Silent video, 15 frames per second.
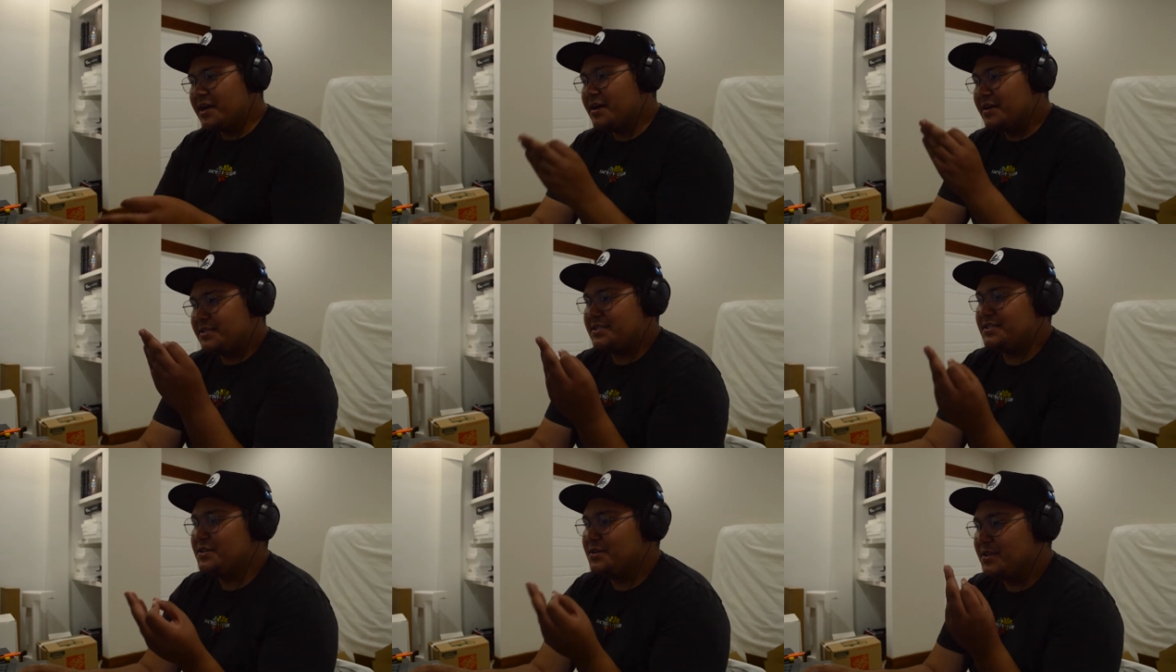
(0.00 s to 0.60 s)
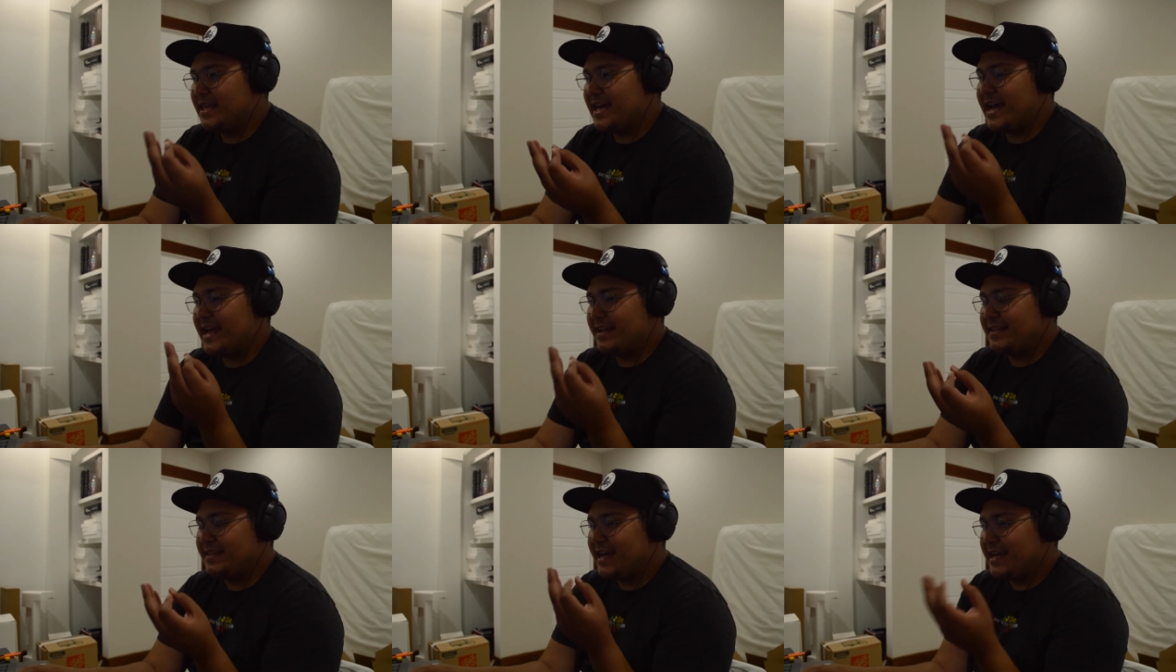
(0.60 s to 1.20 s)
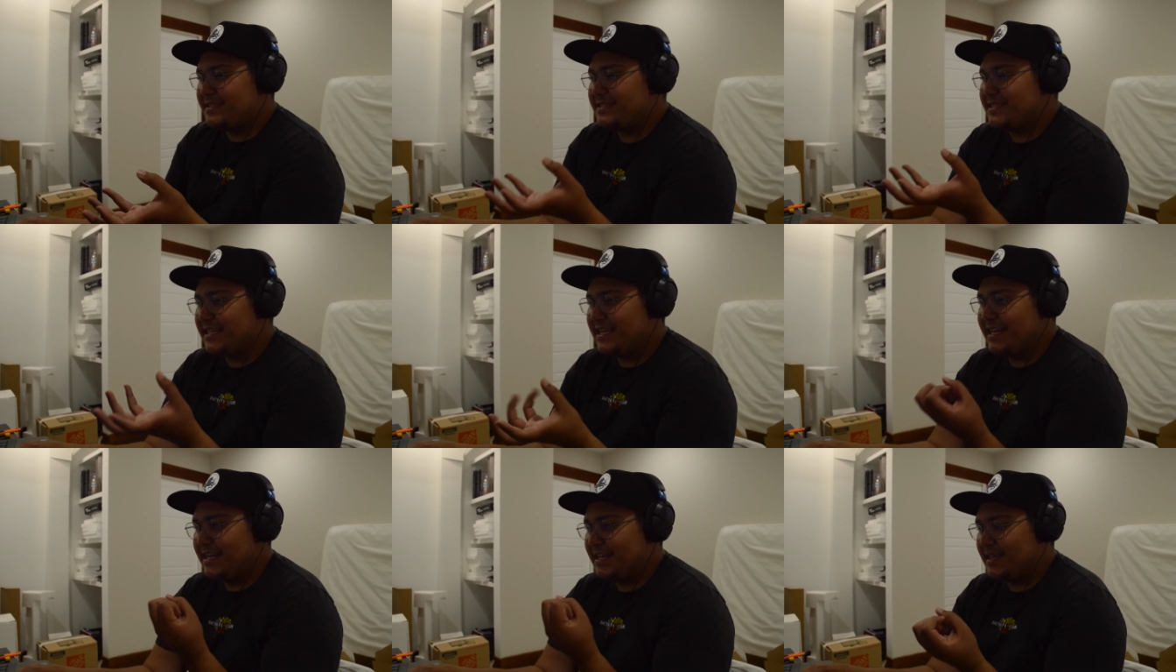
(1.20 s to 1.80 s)
out to that that
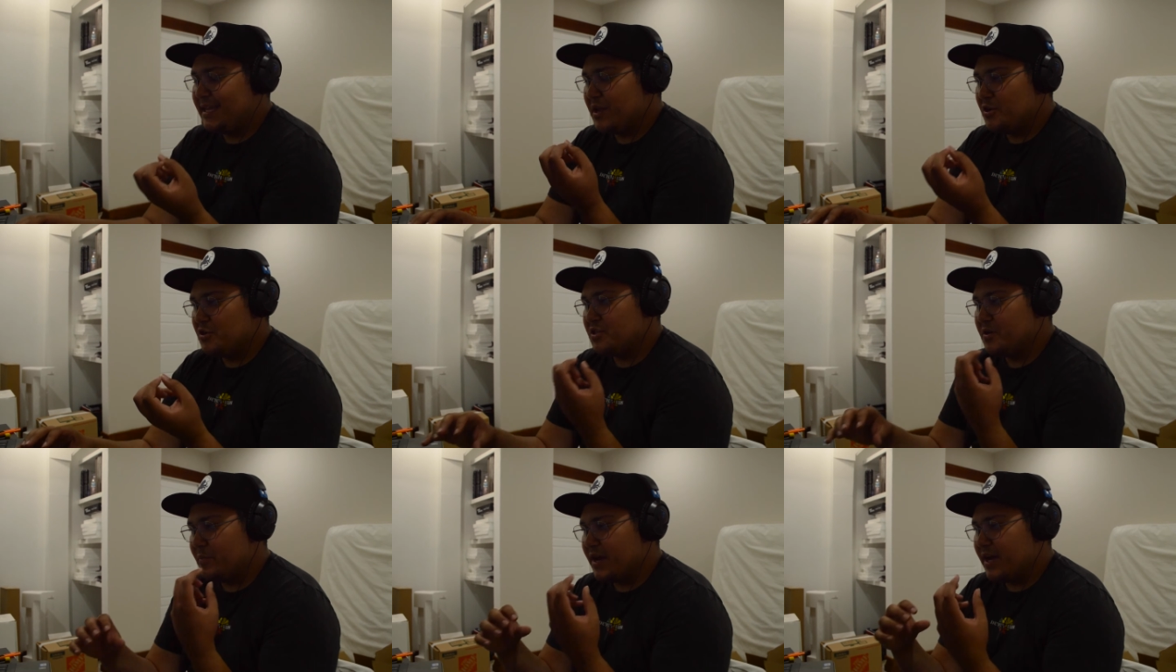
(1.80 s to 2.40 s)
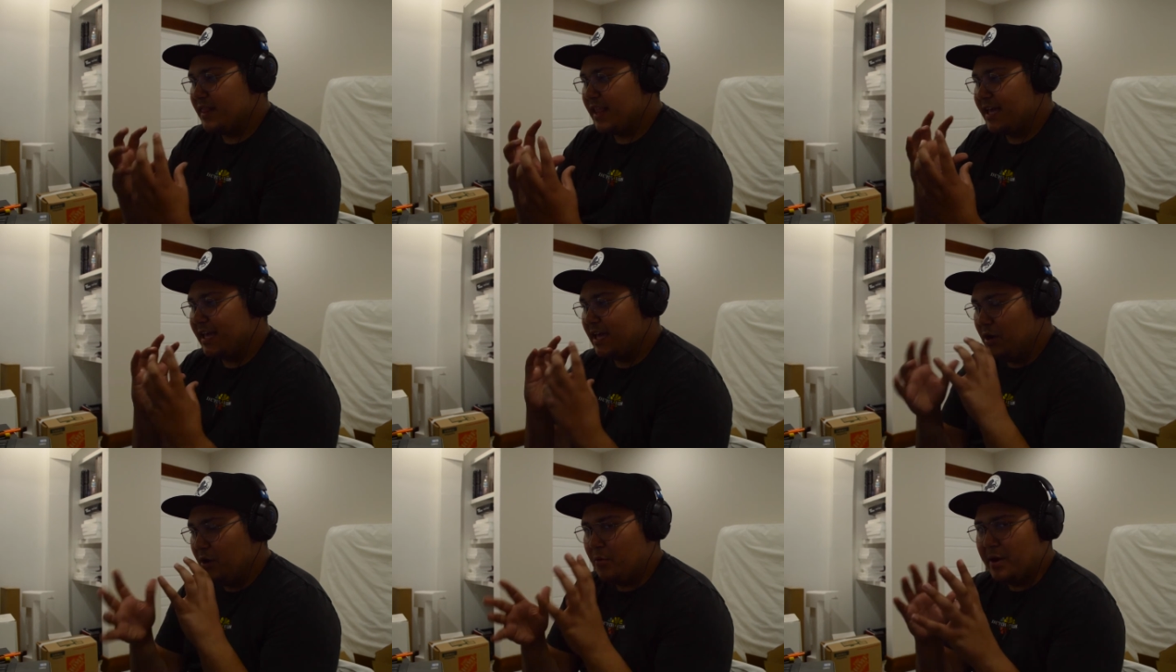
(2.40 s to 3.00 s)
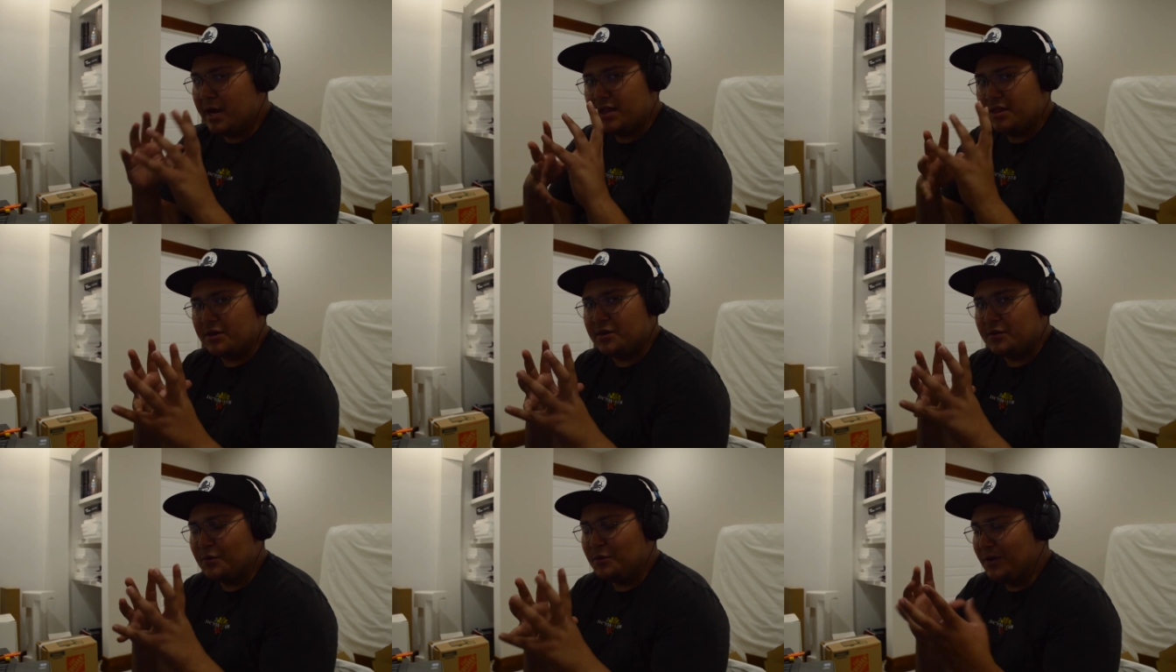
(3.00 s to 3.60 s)
scene in the of Mine. Like it already looked
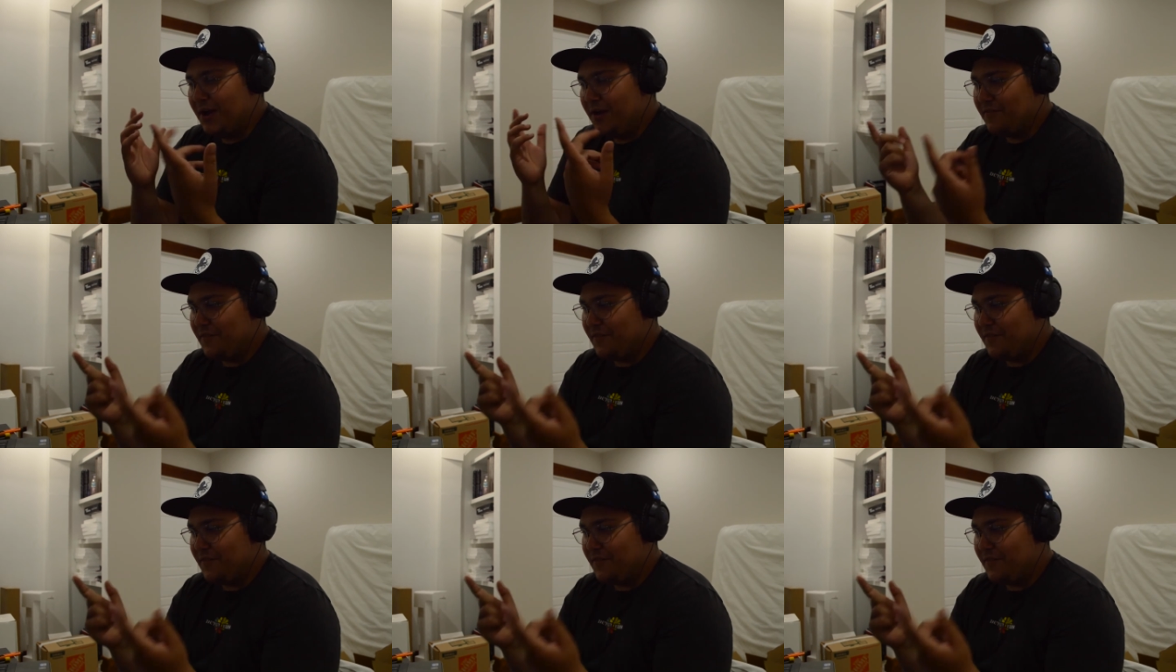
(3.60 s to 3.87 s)
cool enough.